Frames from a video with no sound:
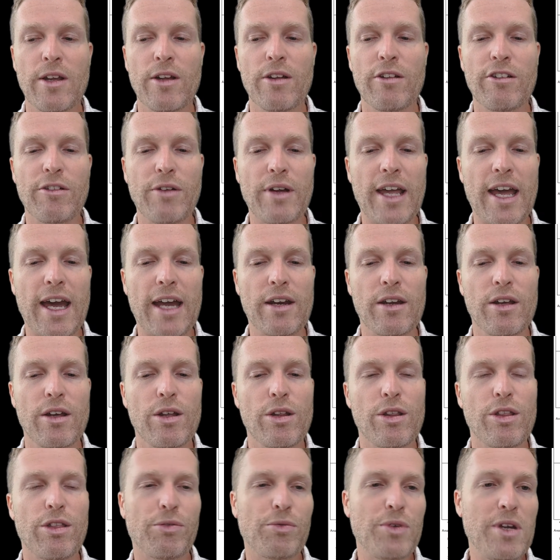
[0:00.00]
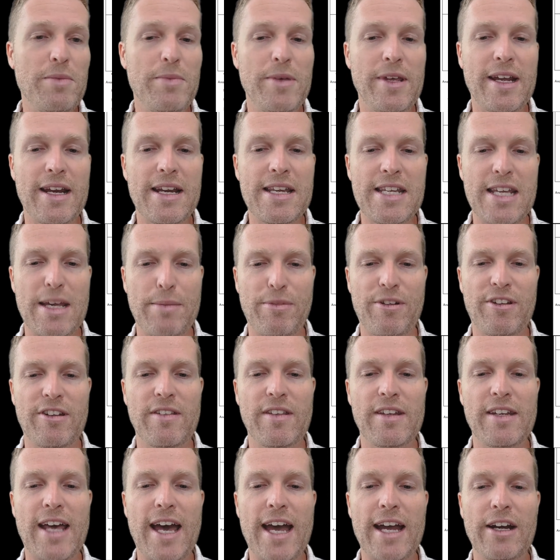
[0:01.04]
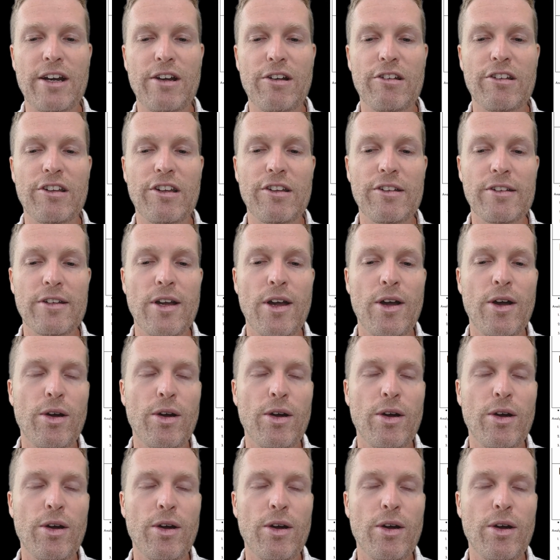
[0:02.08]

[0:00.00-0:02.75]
So again, 3 big tips to the diagnosis.